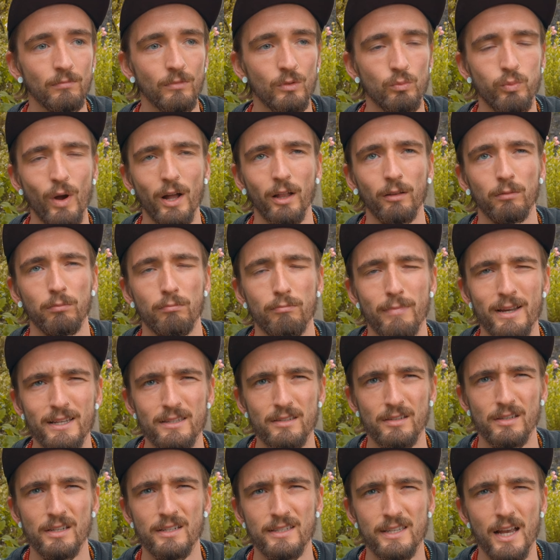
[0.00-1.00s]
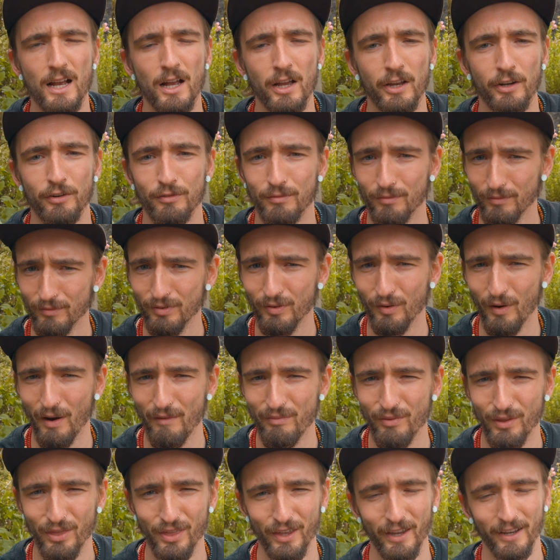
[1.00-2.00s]
Well, mask design for
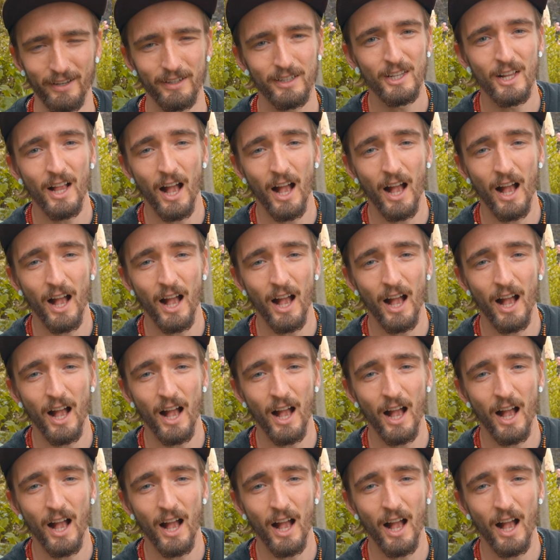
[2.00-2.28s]
everything.